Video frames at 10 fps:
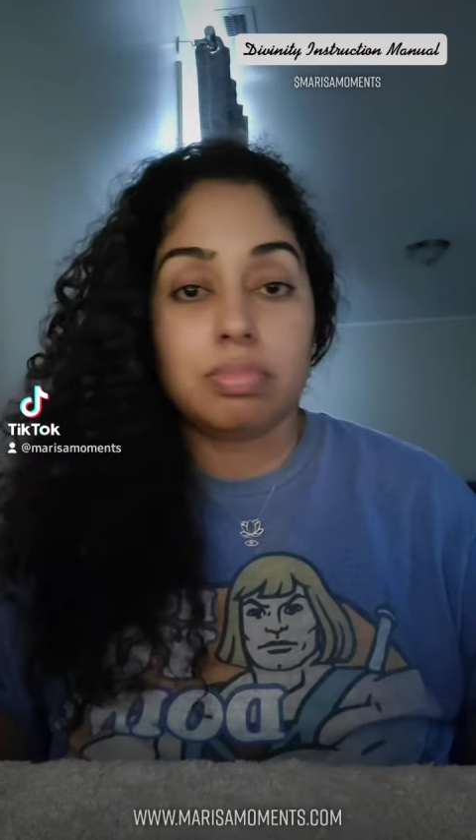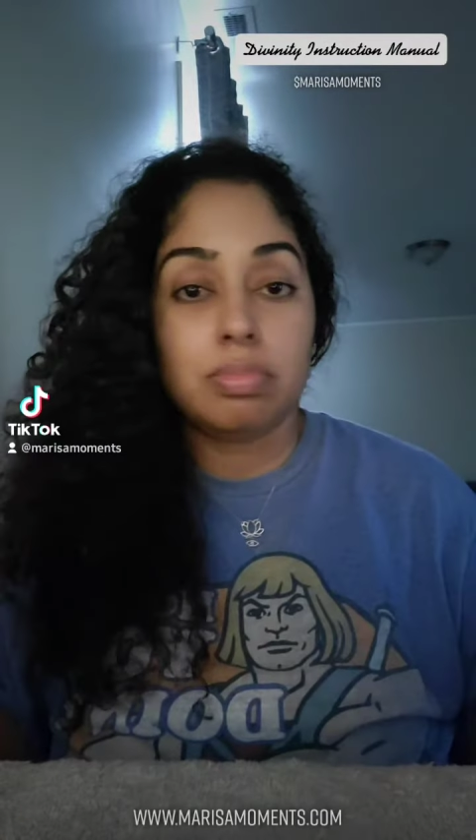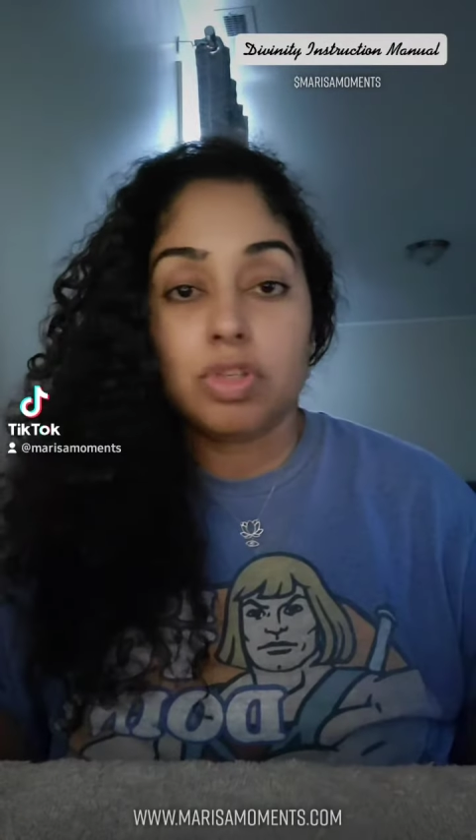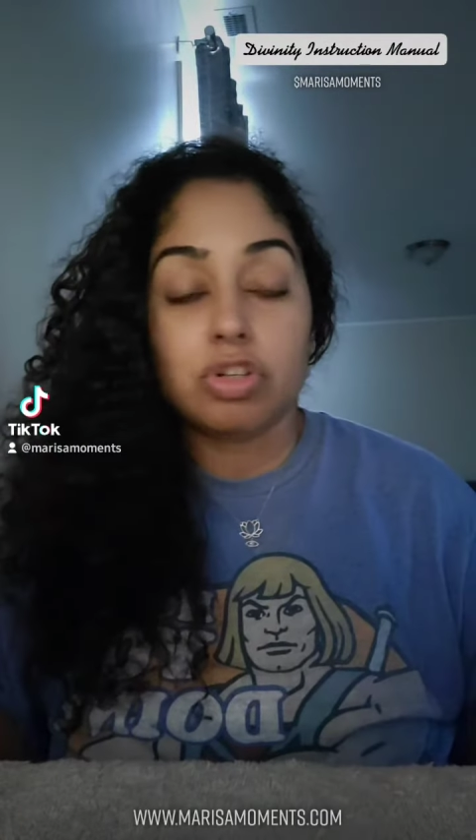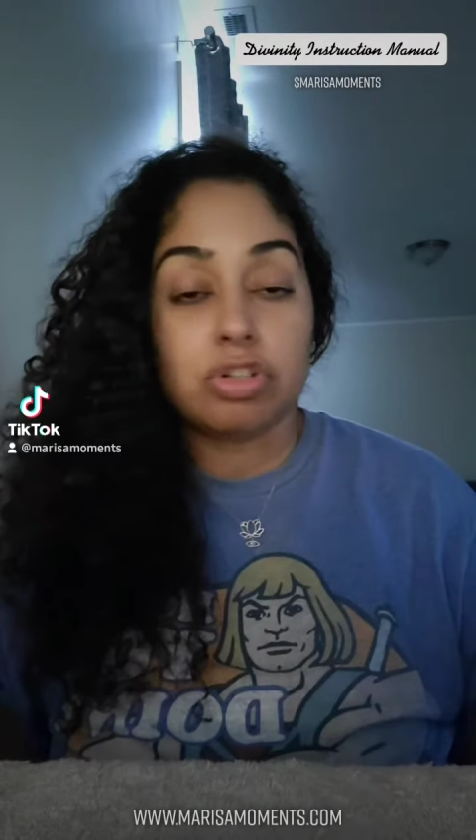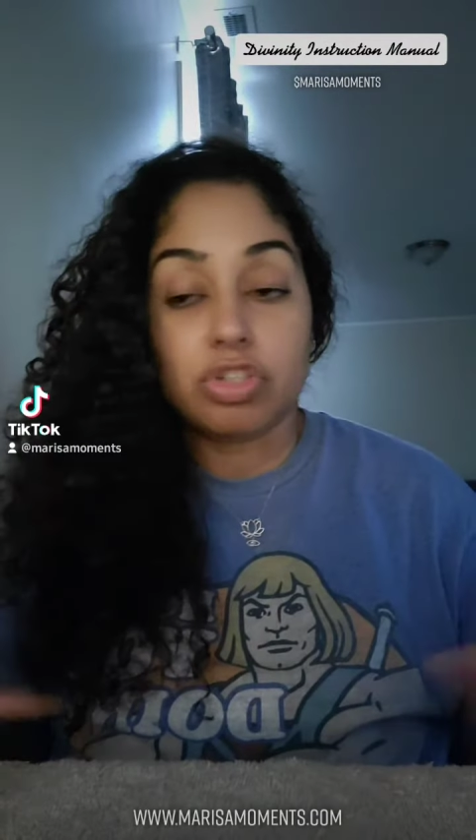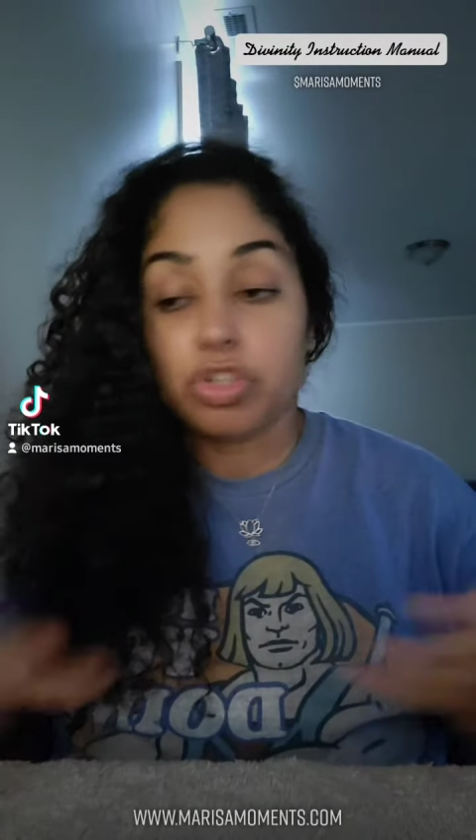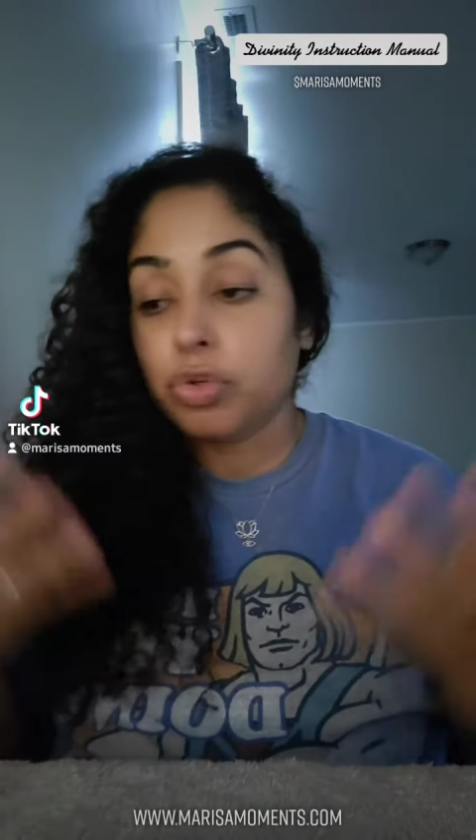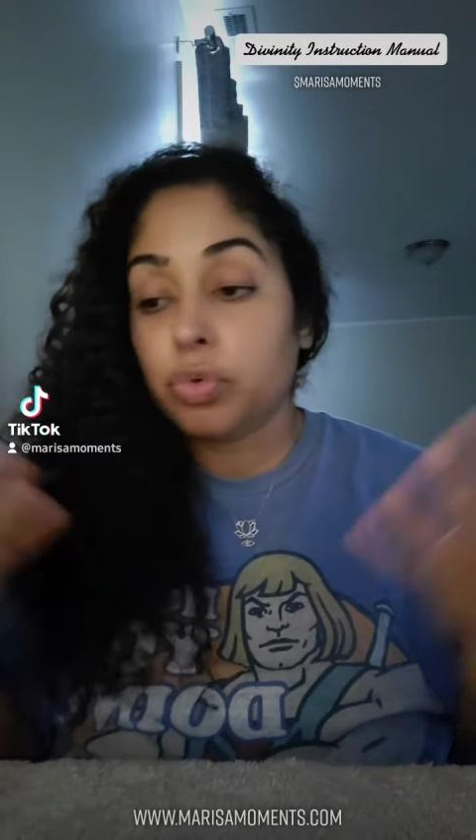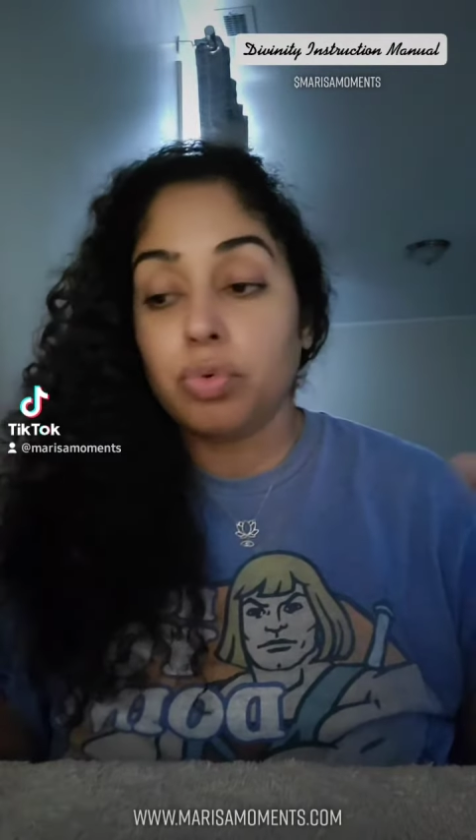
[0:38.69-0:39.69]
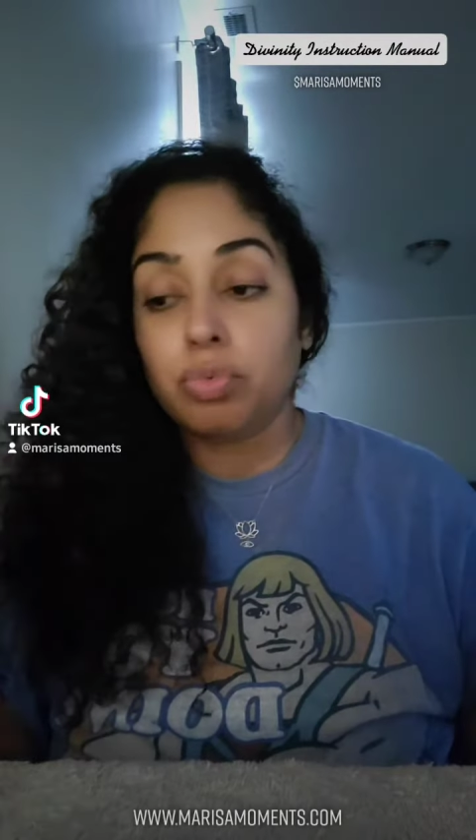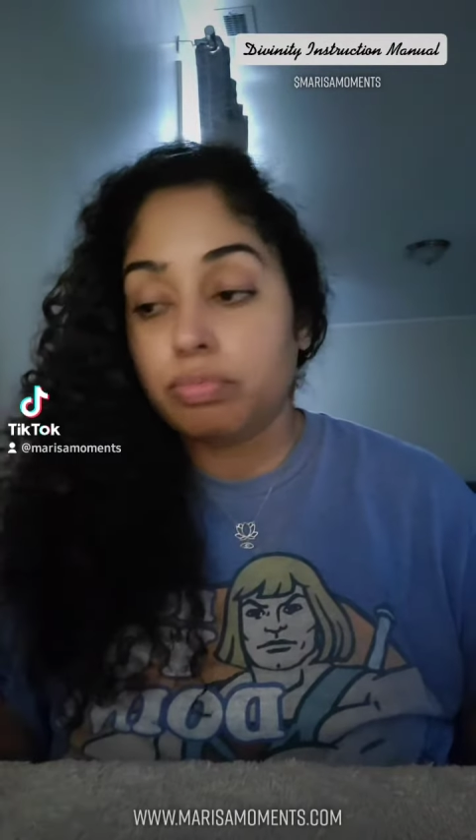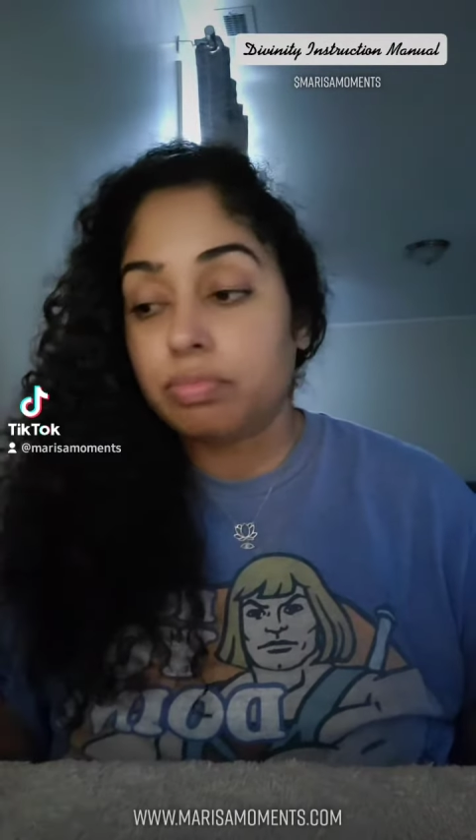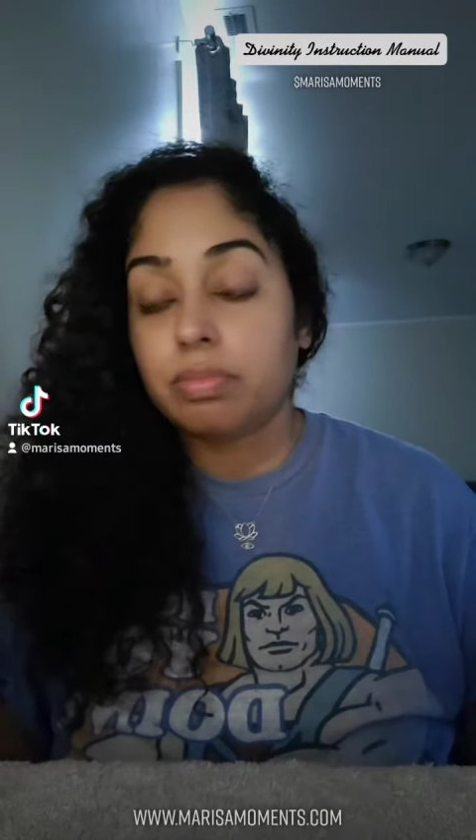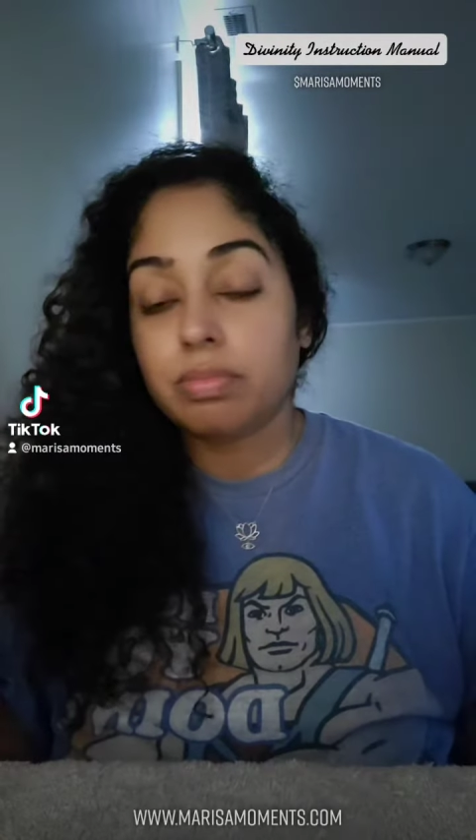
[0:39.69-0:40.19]
your due,
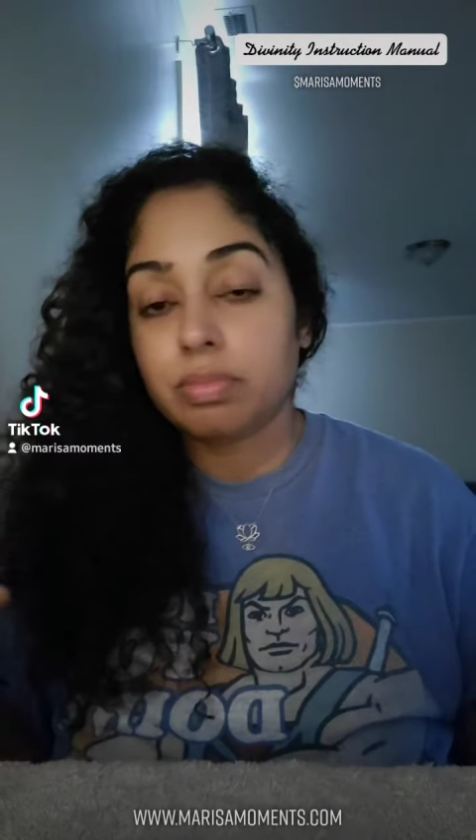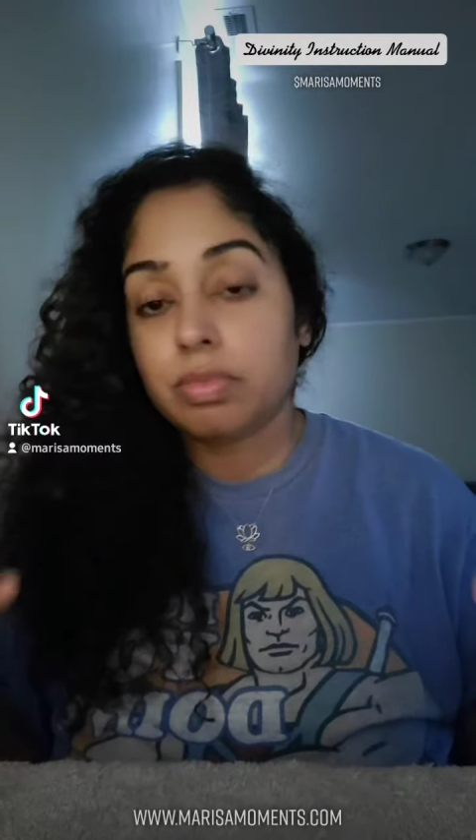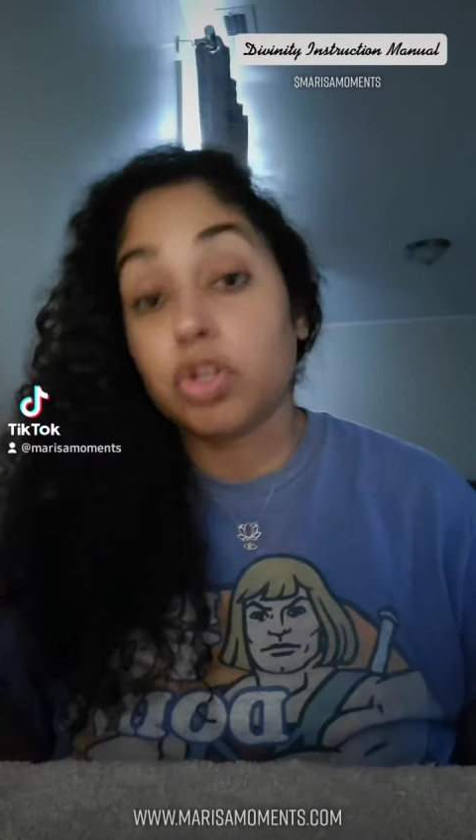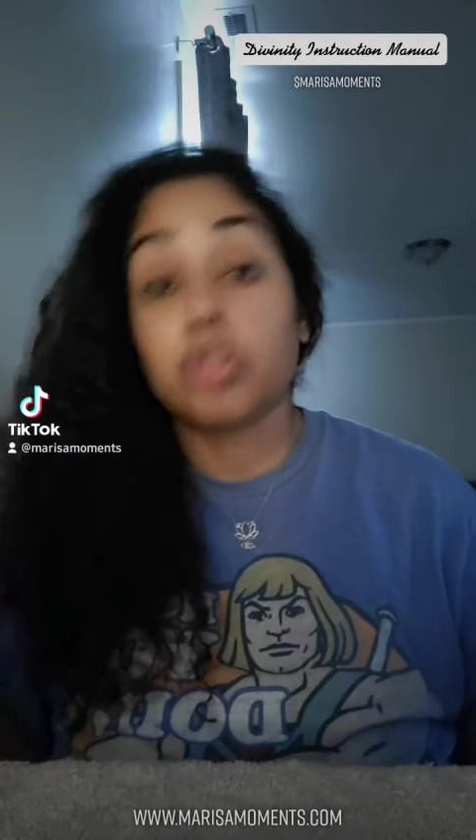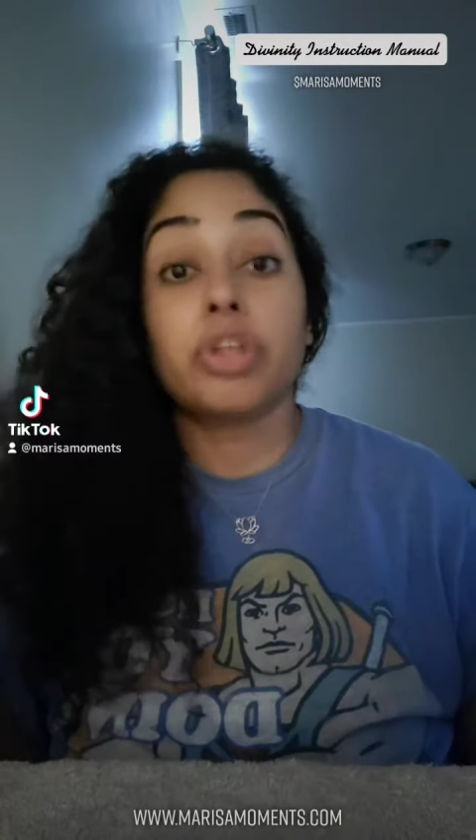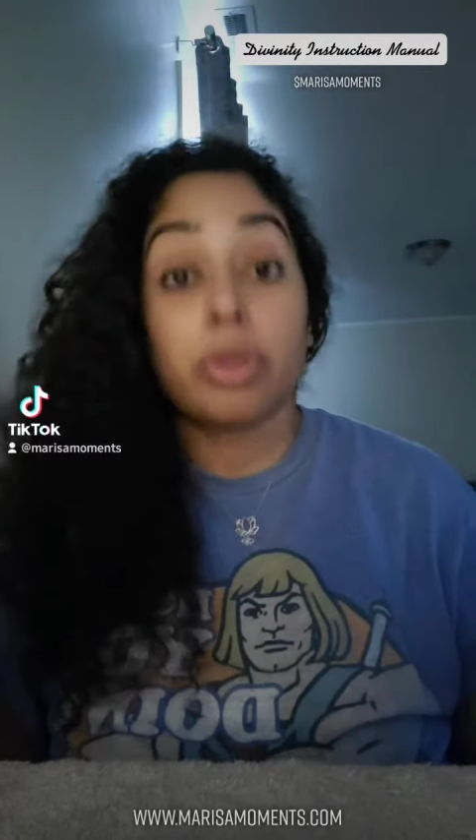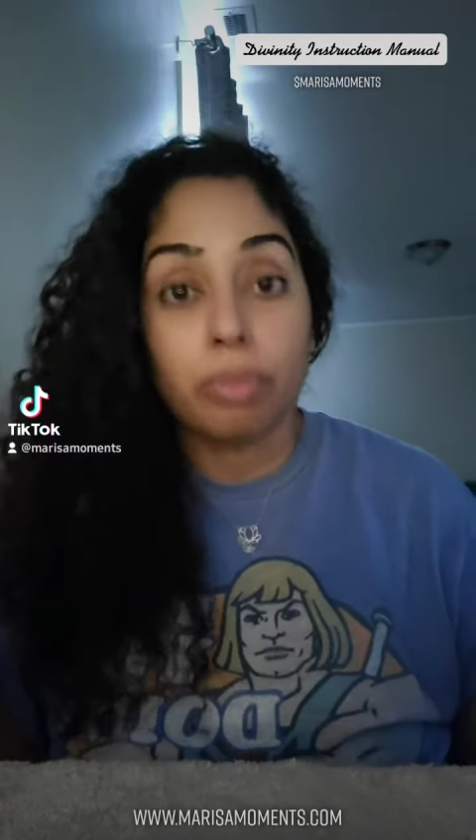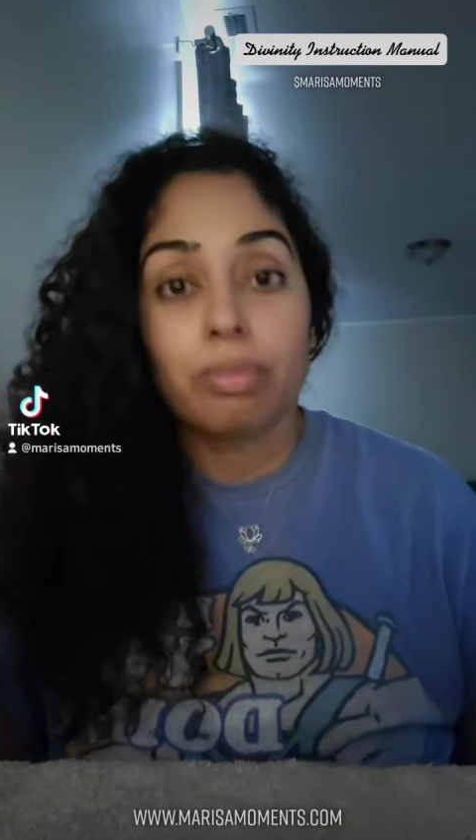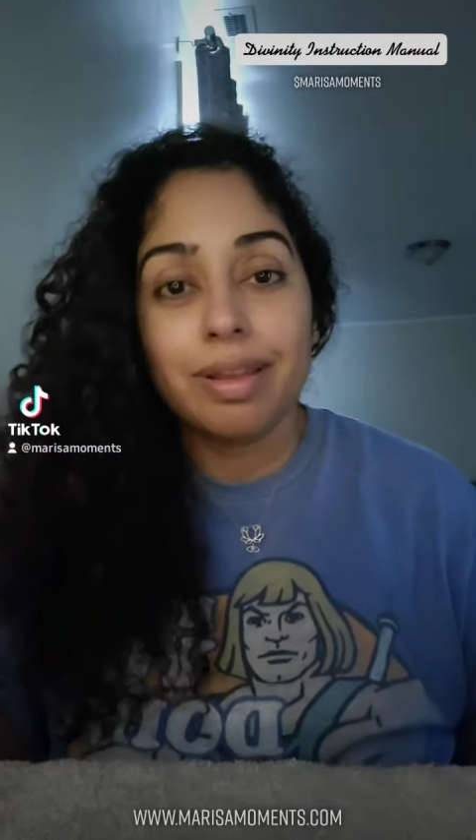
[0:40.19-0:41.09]
your due